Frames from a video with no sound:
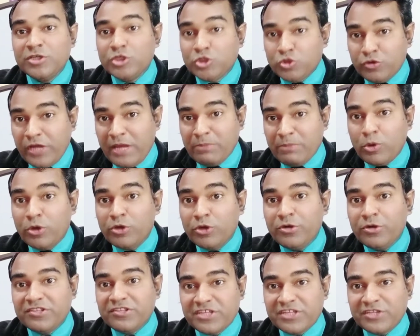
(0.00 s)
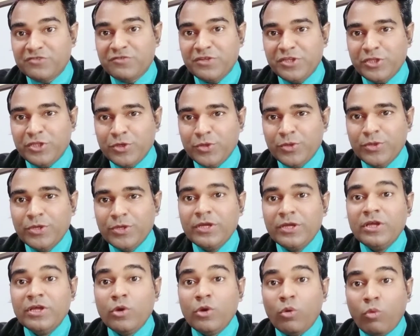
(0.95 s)
Today I am going to discuss with you
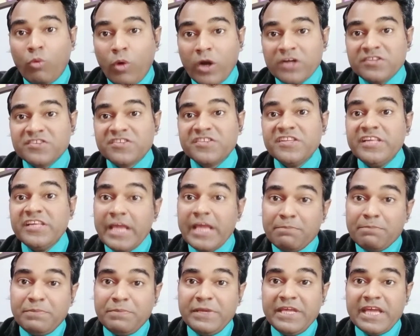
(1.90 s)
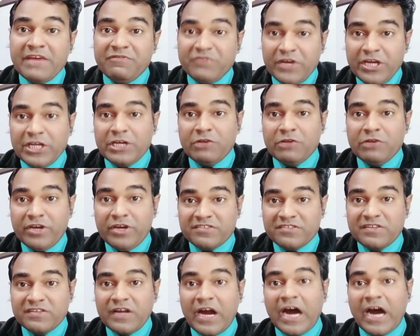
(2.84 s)
what CAPF interviewers